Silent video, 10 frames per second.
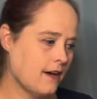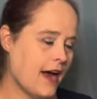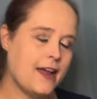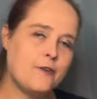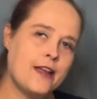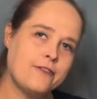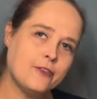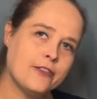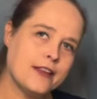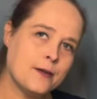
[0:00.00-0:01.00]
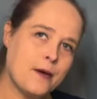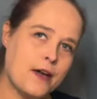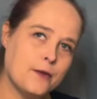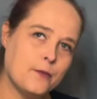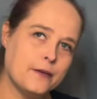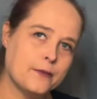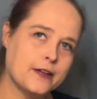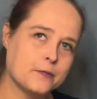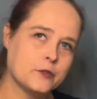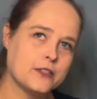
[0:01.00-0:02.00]
I don't have to think about it when we
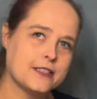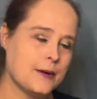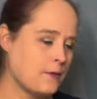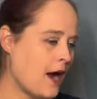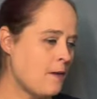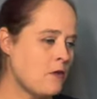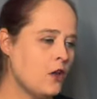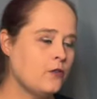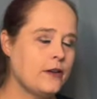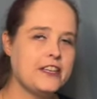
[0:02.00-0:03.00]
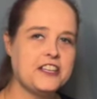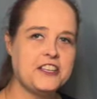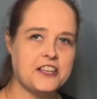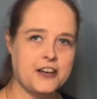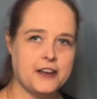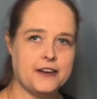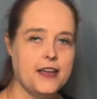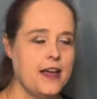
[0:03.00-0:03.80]
come to December. I'm already done.